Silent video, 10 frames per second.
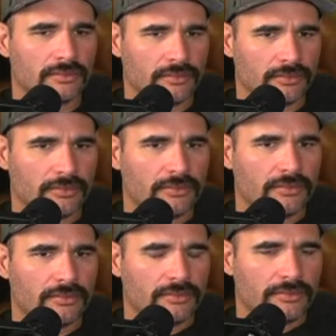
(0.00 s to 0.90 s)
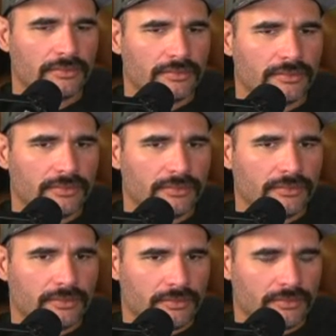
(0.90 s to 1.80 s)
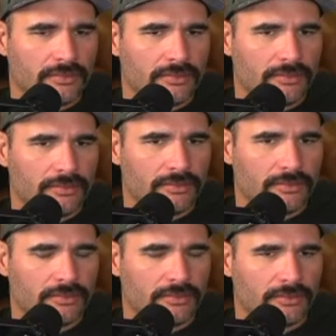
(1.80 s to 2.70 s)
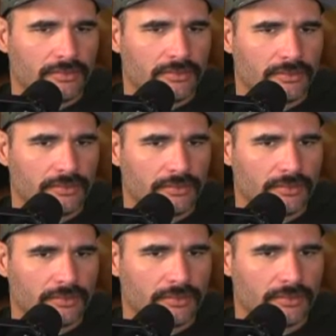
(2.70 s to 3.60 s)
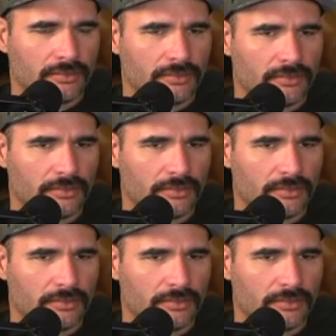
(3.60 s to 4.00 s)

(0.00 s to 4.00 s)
[no speech]